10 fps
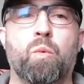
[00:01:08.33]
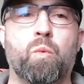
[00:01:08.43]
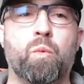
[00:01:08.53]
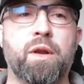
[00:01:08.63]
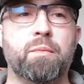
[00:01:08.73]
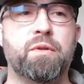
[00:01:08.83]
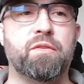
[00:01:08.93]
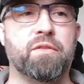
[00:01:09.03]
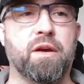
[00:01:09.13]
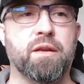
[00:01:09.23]
When I'm
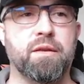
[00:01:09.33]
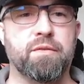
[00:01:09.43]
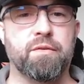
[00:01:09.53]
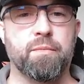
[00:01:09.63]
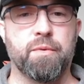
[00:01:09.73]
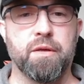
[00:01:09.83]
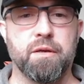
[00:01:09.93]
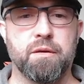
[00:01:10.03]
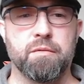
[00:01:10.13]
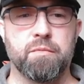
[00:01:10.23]
designing
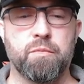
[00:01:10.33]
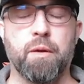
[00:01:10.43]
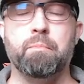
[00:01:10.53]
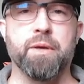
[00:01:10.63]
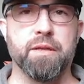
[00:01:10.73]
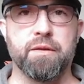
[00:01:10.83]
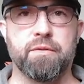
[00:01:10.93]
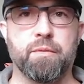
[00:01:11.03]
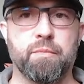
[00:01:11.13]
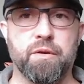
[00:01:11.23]
something, when I'm building
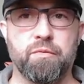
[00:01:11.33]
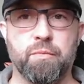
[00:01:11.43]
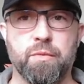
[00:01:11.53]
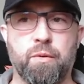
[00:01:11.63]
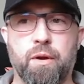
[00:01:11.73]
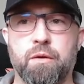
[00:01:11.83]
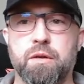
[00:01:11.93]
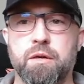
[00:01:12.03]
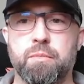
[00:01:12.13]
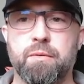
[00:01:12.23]
something from the ground
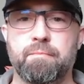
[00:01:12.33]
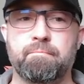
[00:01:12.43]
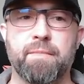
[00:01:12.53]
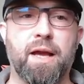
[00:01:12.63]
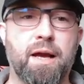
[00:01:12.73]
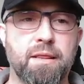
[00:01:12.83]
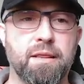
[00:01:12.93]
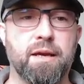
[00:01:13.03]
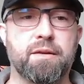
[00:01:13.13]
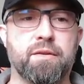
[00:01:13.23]
up, I
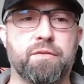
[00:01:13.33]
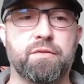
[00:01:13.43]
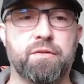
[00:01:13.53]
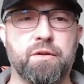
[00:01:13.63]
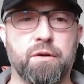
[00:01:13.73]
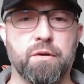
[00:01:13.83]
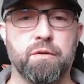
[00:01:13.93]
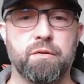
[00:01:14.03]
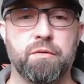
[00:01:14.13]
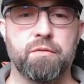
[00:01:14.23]
like to
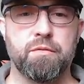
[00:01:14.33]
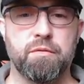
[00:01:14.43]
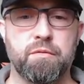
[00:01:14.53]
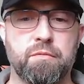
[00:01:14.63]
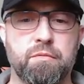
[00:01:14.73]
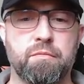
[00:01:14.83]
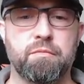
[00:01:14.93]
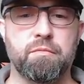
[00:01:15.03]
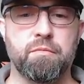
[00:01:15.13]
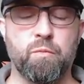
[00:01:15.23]
start
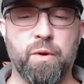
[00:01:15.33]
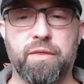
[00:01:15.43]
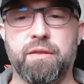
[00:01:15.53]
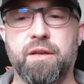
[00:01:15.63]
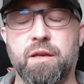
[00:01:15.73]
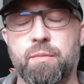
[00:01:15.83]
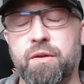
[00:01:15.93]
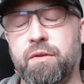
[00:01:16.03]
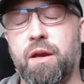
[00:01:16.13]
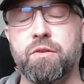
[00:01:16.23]
with the
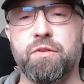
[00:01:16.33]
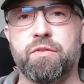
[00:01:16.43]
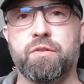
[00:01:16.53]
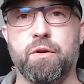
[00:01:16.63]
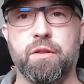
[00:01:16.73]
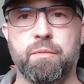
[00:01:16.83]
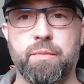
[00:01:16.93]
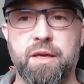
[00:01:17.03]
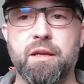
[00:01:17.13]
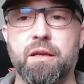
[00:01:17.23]
database. I actually start at the
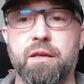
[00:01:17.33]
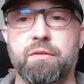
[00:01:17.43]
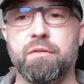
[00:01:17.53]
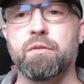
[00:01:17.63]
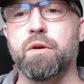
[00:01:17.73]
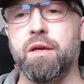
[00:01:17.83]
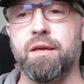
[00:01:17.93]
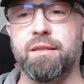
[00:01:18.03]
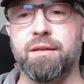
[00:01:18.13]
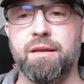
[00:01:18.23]
beginning looking
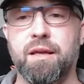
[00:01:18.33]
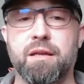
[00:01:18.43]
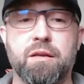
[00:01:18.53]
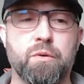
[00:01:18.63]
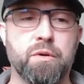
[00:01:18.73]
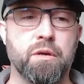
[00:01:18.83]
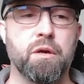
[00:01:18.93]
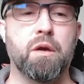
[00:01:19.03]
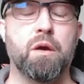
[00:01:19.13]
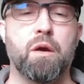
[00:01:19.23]
at the data and going,
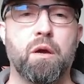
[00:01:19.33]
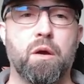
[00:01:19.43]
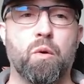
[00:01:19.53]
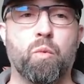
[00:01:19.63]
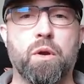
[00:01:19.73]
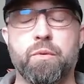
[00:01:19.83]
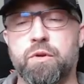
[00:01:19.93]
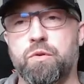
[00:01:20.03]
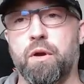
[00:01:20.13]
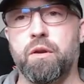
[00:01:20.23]
what are we
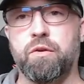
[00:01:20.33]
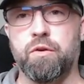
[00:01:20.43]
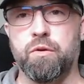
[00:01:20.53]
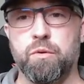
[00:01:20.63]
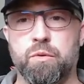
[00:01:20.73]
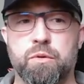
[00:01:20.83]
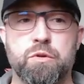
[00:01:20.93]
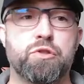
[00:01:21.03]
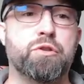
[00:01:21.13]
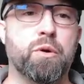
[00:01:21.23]
trying to
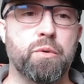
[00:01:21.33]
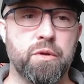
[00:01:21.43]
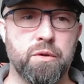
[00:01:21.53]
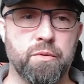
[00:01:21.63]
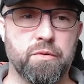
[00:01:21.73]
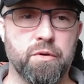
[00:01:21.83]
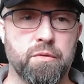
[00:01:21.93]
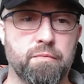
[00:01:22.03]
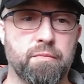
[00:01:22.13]
show the user?